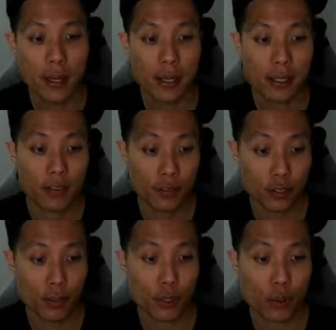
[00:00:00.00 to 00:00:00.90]
The first
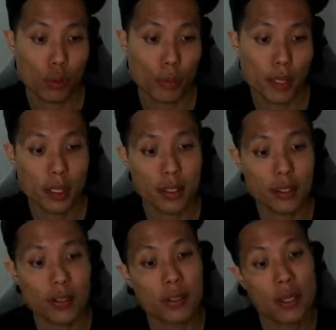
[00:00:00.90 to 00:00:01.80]
module will be
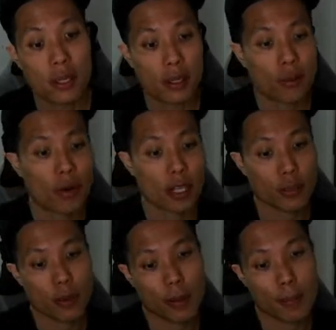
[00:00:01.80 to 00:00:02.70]
this
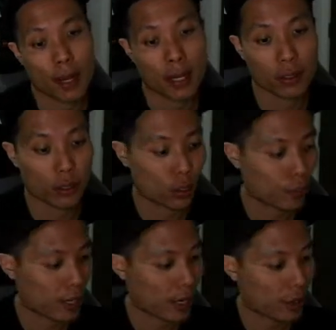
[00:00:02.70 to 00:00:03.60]
Raspberry
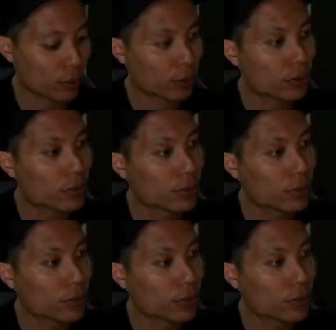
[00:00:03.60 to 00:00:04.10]
Pi.gpio.